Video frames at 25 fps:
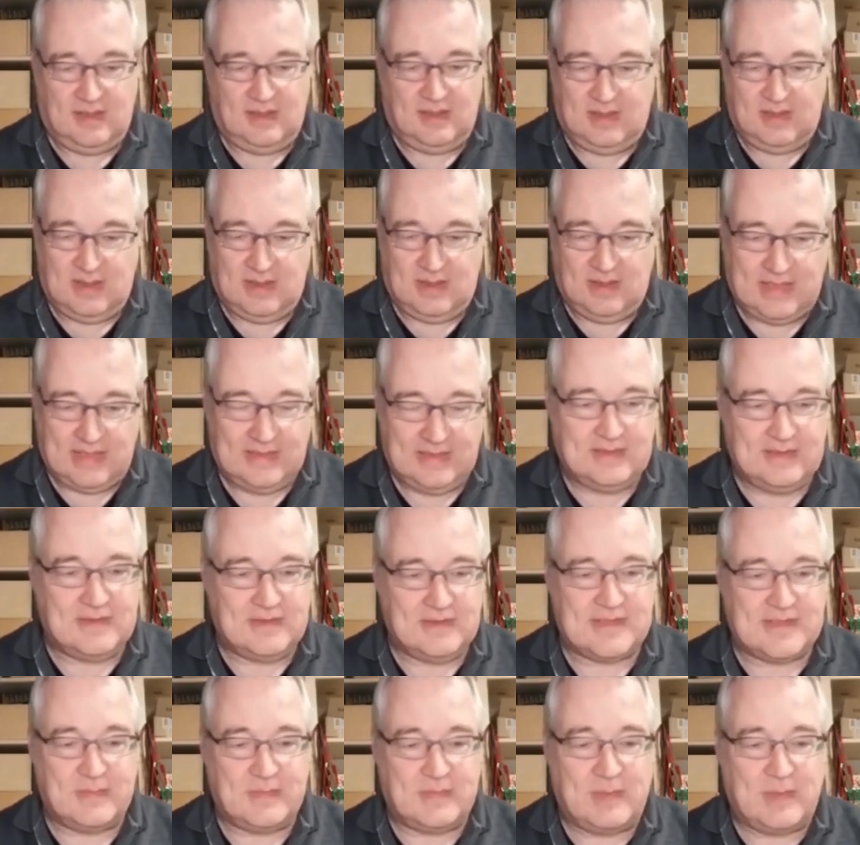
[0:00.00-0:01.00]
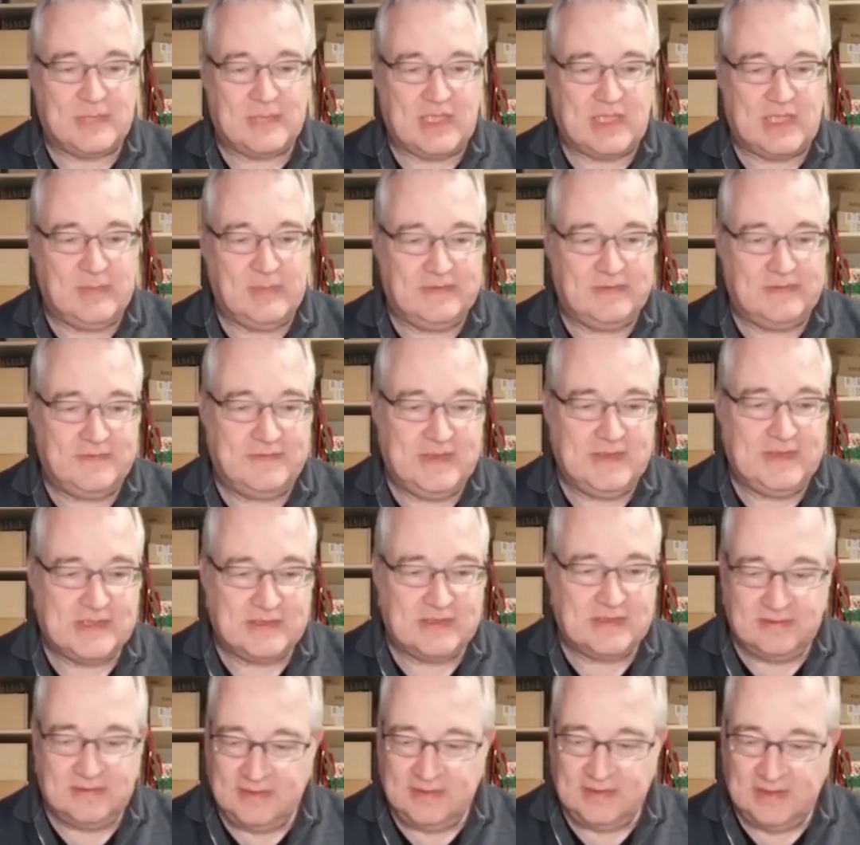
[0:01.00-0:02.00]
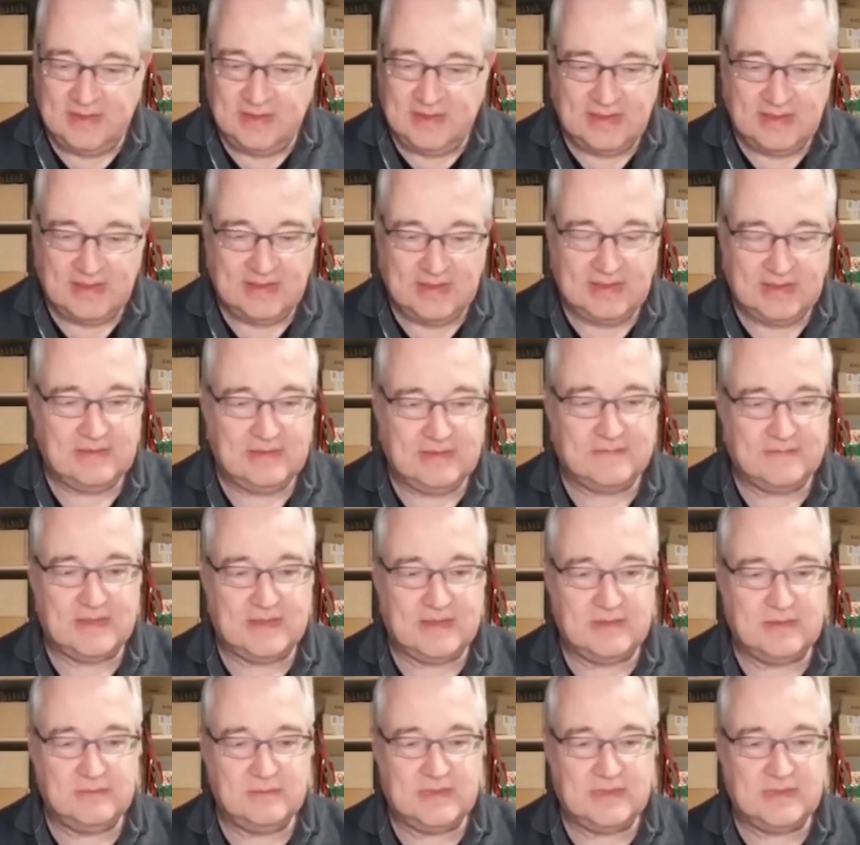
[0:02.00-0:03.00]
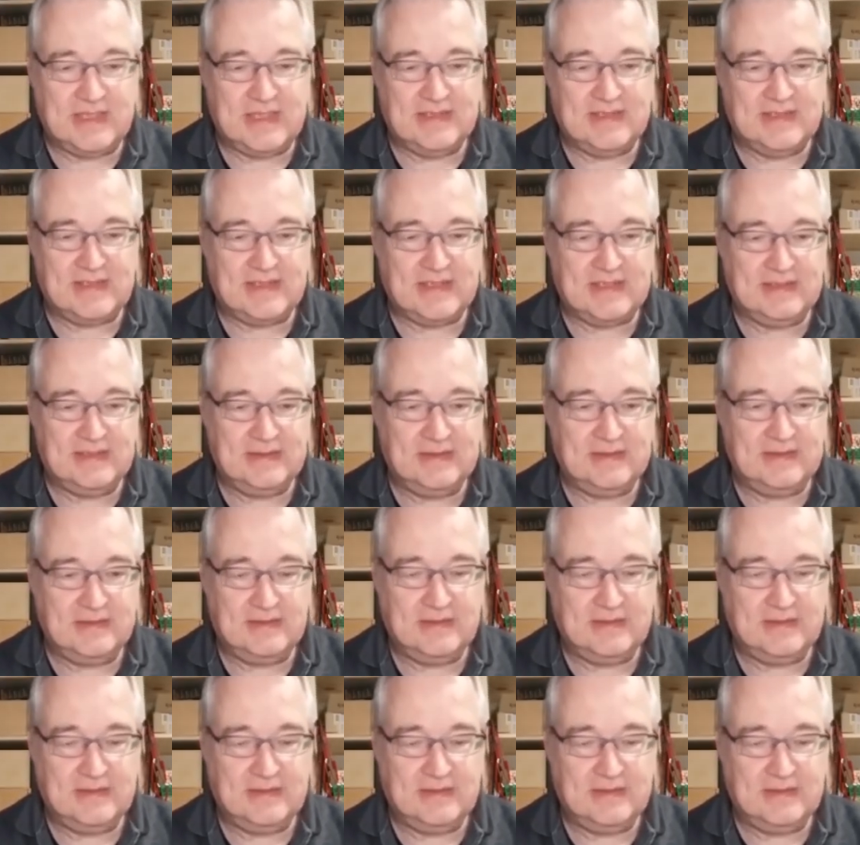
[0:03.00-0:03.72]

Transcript: And there's some upcoming feature. If I do that again,